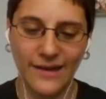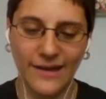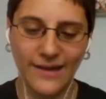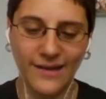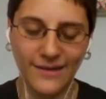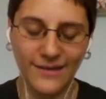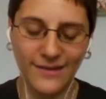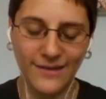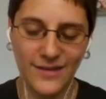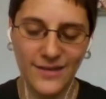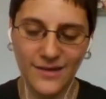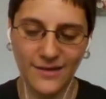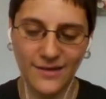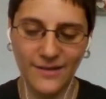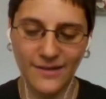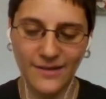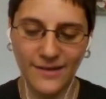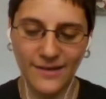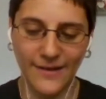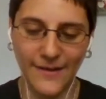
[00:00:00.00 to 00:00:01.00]
I asked
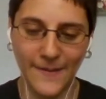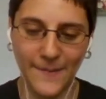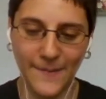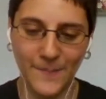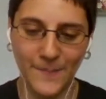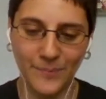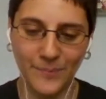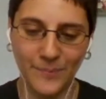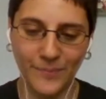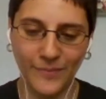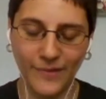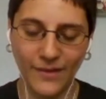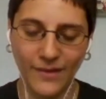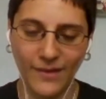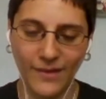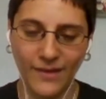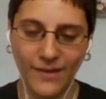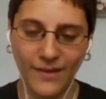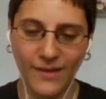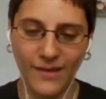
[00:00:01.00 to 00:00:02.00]
her, um,
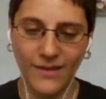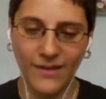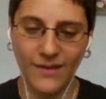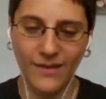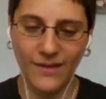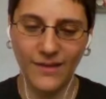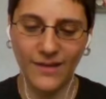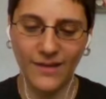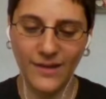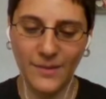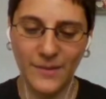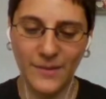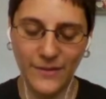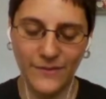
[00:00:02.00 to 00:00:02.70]
um,